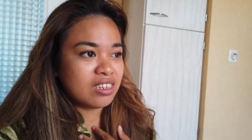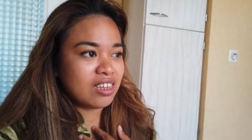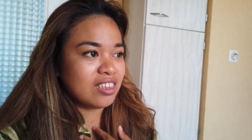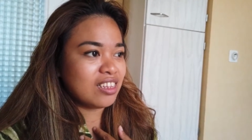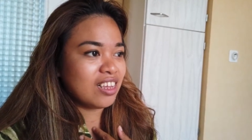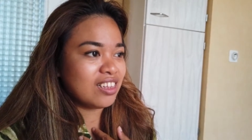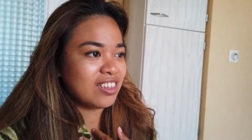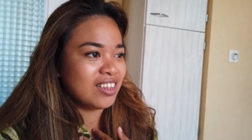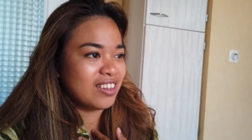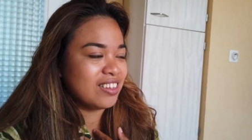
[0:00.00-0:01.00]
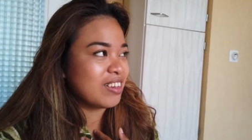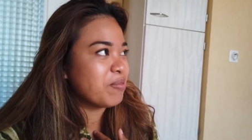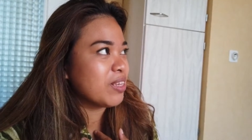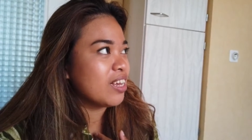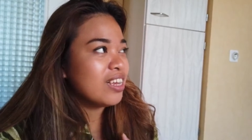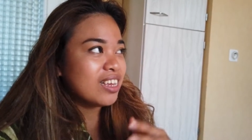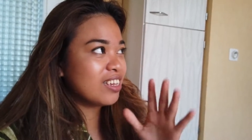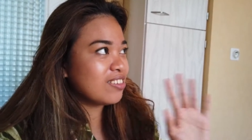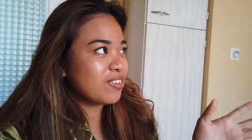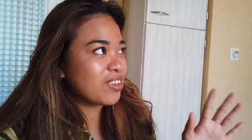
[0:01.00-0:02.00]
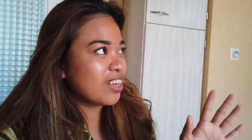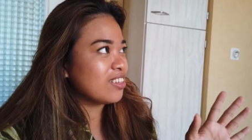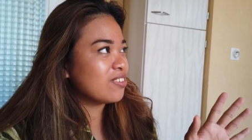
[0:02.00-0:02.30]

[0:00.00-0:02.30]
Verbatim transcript: And then, sabi niya, it's okay,